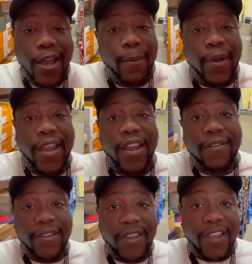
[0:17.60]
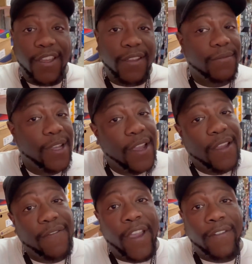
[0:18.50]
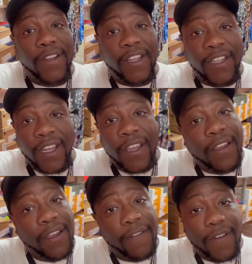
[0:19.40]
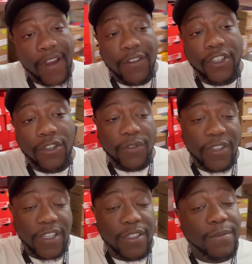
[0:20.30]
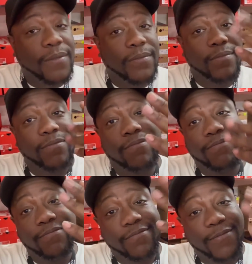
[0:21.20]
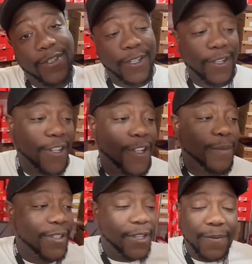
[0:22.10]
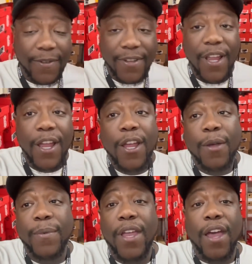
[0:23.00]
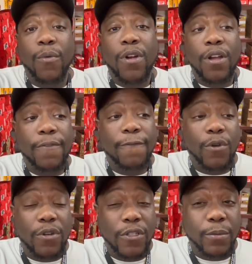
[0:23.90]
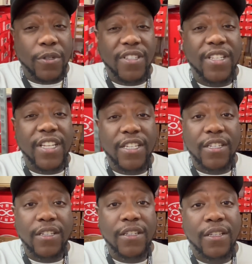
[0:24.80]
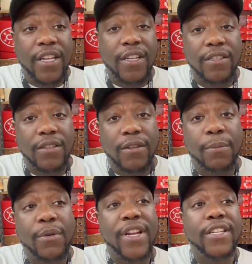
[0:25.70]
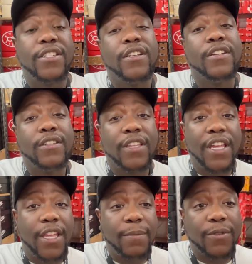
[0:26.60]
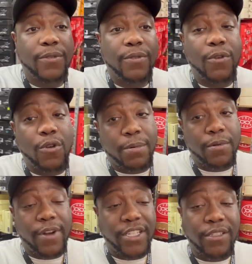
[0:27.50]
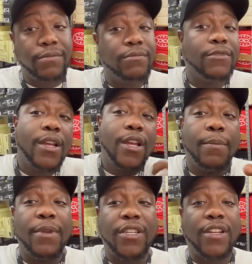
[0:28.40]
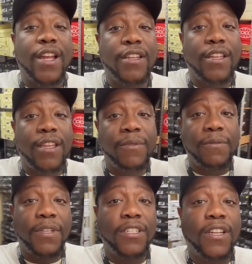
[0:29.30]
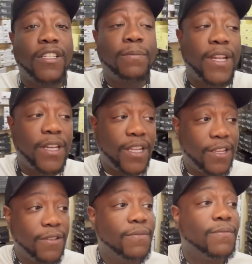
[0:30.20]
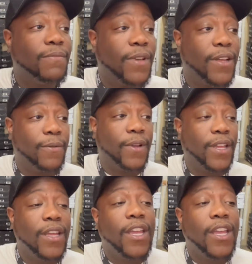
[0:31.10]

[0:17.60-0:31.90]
man, everything. Favorite DJ, favorite shoe salesman. Come see me. But yeah, I work for Sports Edition. That is a branch under the Hibbett Corporation. Big shout out to Hibbett. Big shout out to my DM, by the way.